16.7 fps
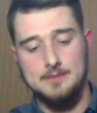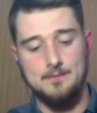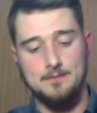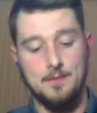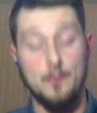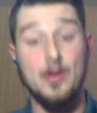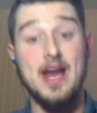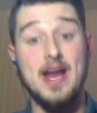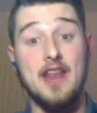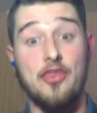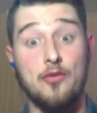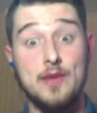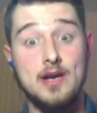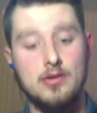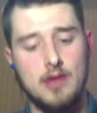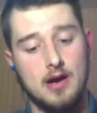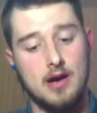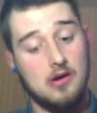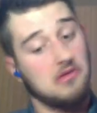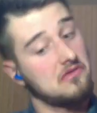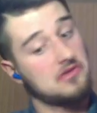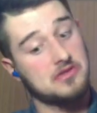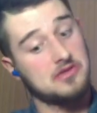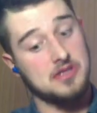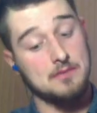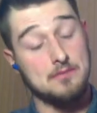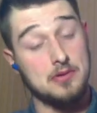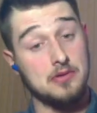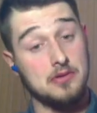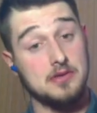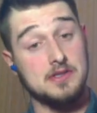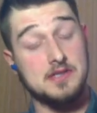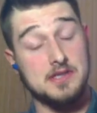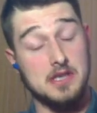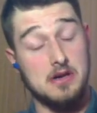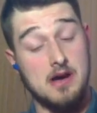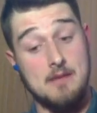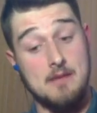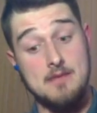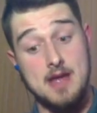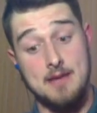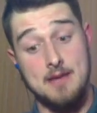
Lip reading: We got a 3-crown to boot, so I'm